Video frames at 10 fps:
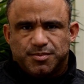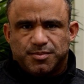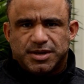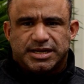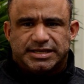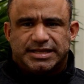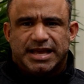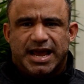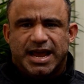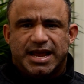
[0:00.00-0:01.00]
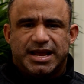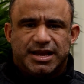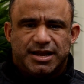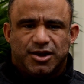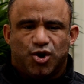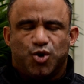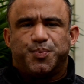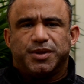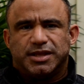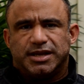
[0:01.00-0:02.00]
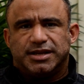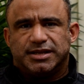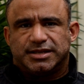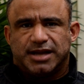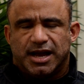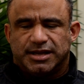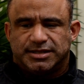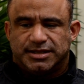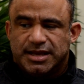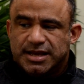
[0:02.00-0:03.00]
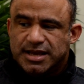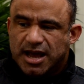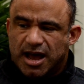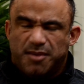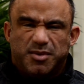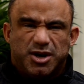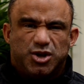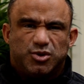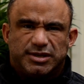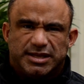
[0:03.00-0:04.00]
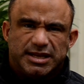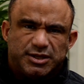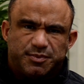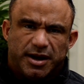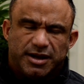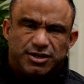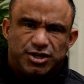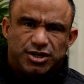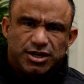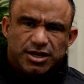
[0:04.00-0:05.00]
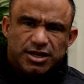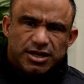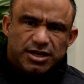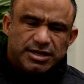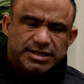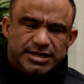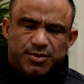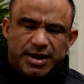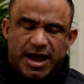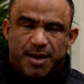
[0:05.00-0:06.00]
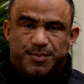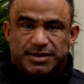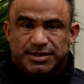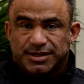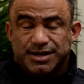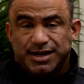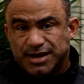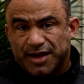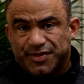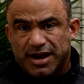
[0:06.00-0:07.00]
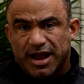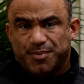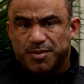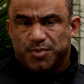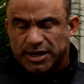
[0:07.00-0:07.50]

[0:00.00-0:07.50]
because they openly discussed, I'm going to use this much and see what happens. And, and nothing happened.